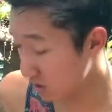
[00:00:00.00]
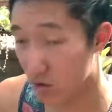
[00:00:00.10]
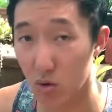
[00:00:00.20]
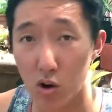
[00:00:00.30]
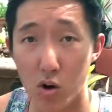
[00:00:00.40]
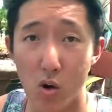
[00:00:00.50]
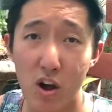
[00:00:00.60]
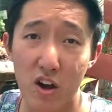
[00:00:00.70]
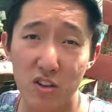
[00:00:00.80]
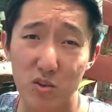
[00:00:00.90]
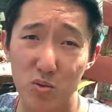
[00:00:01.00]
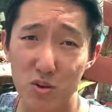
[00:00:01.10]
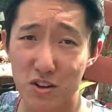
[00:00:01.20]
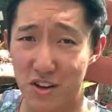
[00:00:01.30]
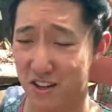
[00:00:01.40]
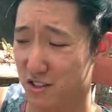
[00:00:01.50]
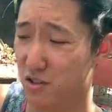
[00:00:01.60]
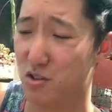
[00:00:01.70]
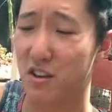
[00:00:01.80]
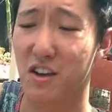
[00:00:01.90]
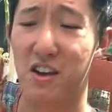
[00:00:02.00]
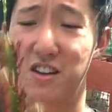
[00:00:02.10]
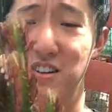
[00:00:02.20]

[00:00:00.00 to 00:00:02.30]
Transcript: to grow. They're really nice to look at,